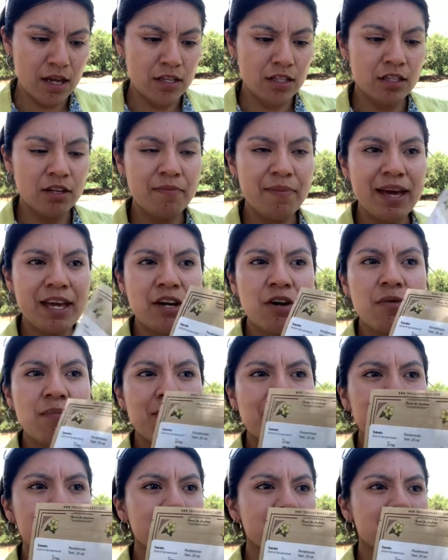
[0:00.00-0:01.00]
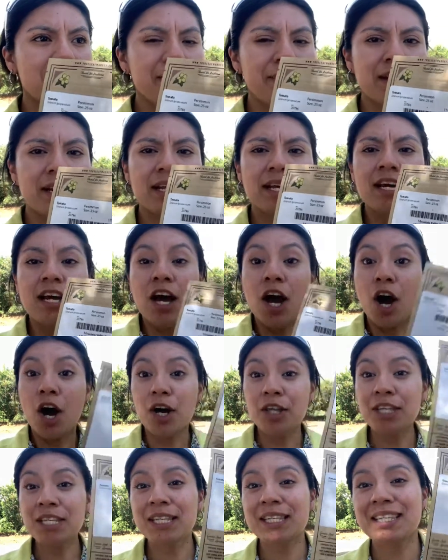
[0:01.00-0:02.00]
Tomato persimmon.
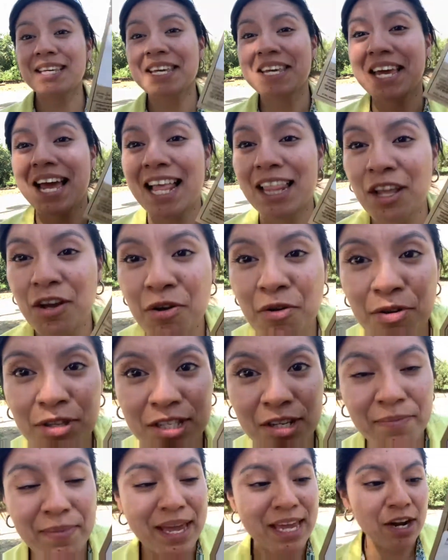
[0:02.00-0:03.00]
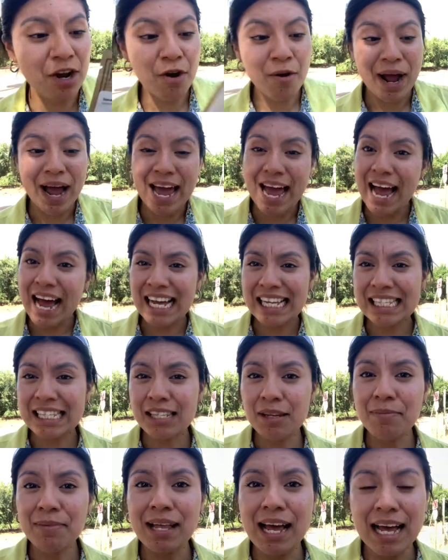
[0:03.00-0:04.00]
This is a yellow tomato. I had
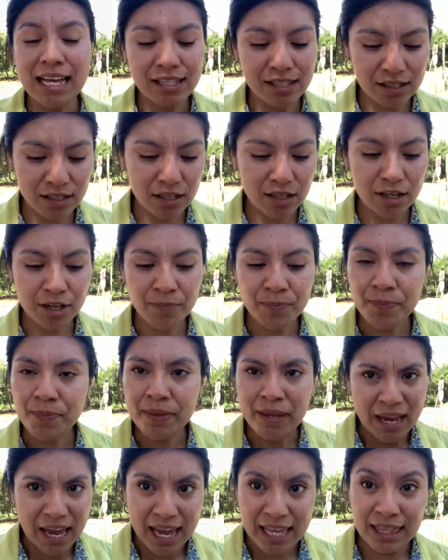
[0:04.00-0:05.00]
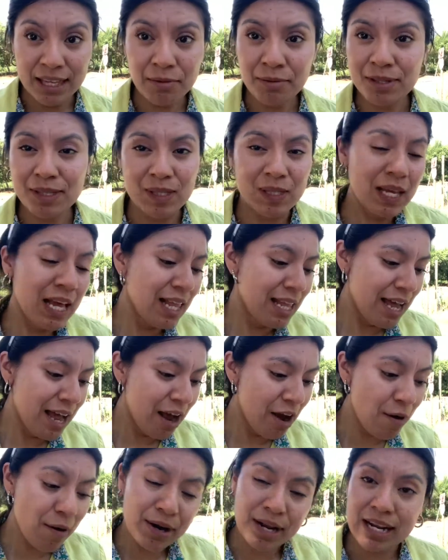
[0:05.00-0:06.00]
some last year and they would sell
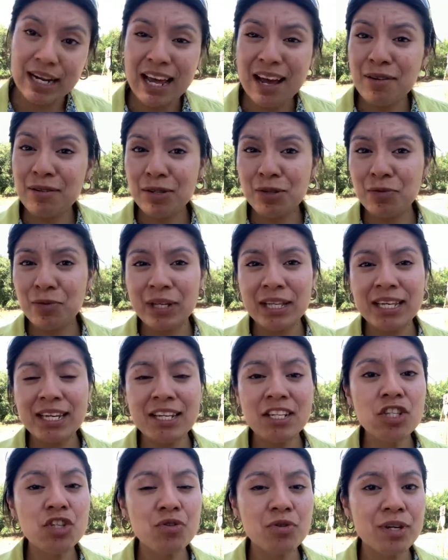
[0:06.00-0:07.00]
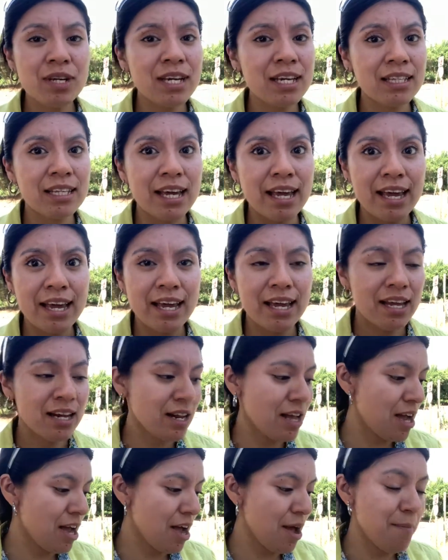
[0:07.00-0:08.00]
out, and I was really intrigued
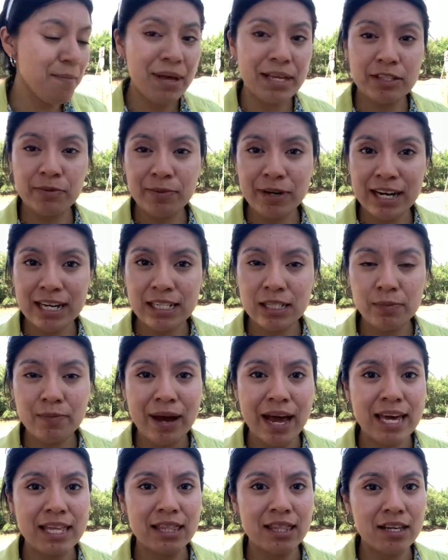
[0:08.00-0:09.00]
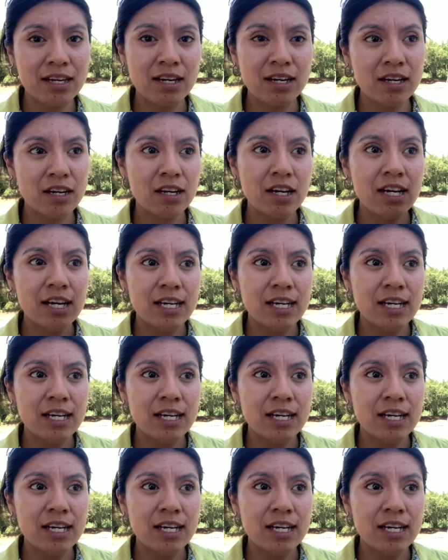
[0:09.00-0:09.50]
and mesmerized by the